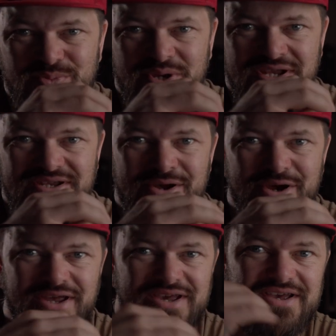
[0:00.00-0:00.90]
speed,
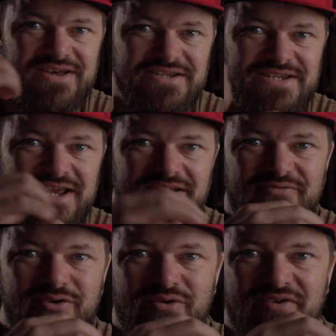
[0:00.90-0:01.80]
like taking a
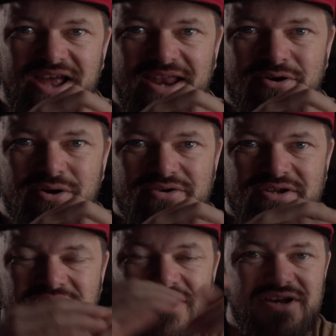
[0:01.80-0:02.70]
photo of a
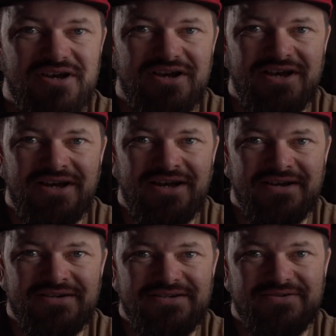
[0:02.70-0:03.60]
helicopter,
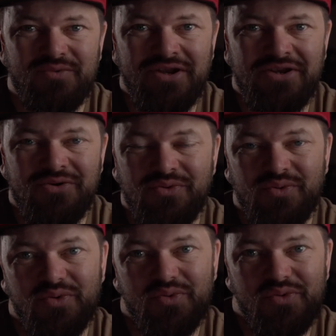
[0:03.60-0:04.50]
and when
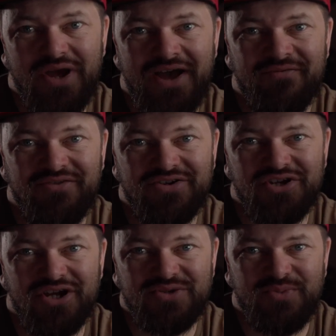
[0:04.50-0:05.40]
you have the
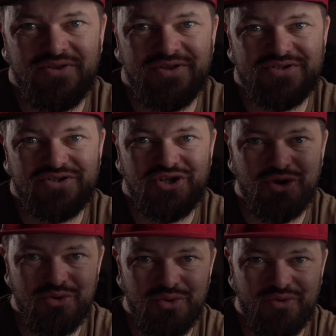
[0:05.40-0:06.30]
shutter speed that's
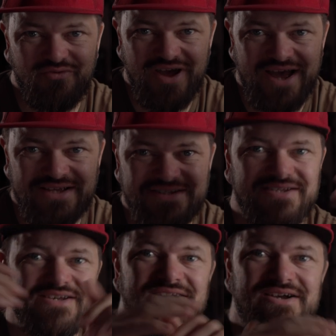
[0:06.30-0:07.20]
too
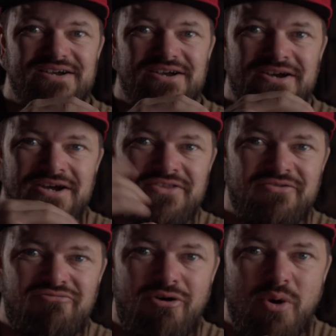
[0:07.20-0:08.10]
fast,
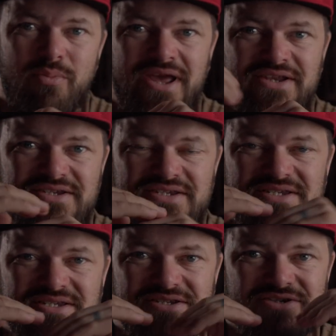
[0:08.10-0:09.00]
the rotor blades
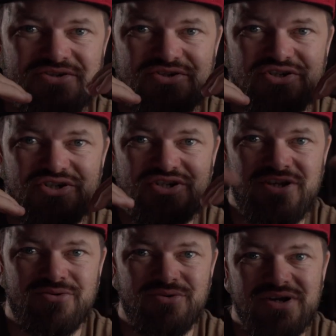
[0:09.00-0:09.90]
are just
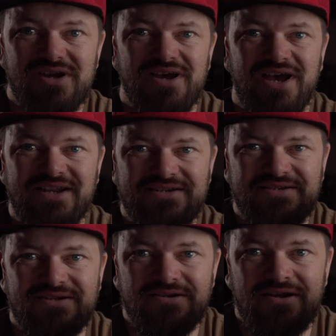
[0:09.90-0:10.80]
still, and it
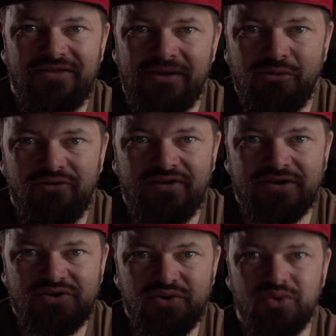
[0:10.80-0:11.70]
doesn't look like they're moving
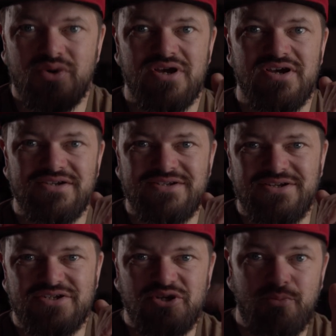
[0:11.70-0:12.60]
at all. So
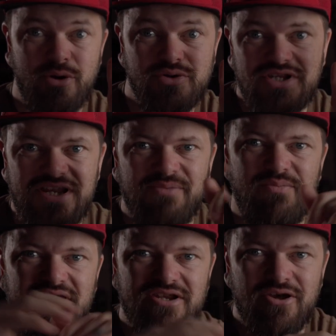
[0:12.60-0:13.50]
it's supposedly a
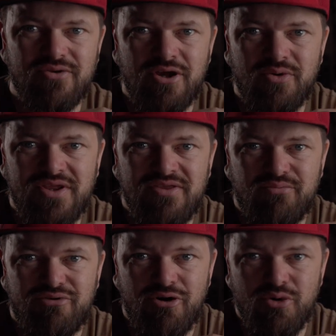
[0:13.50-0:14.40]
big no-no in the
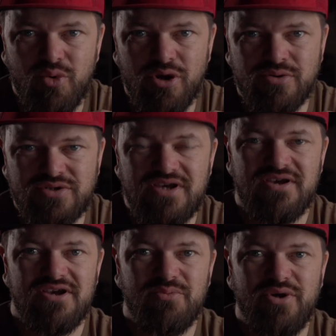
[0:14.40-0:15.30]
pro world,
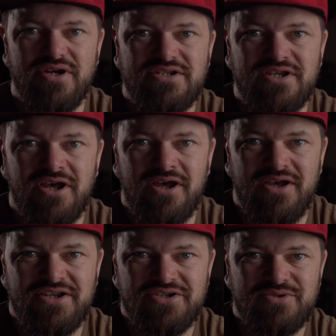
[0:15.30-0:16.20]
but
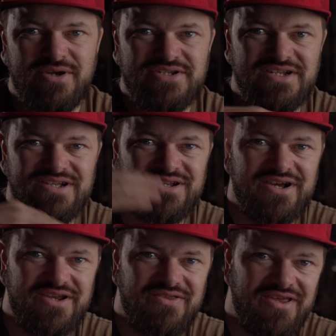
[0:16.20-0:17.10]
it just makes it look
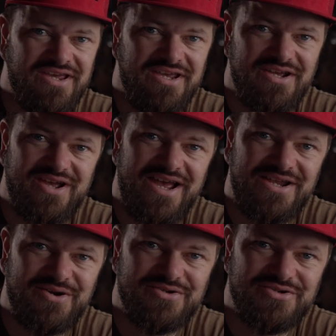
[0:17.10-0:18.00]
like the
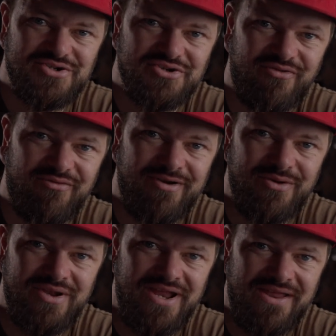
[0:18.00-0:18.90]
helicopter's just
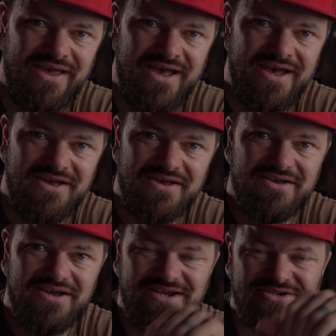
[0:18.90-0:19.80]
floating in the air.
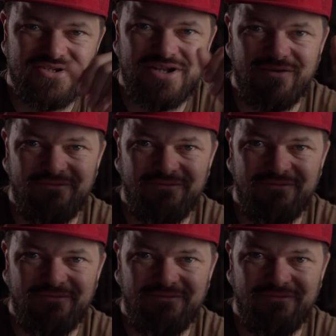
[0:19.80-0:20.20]
It's just like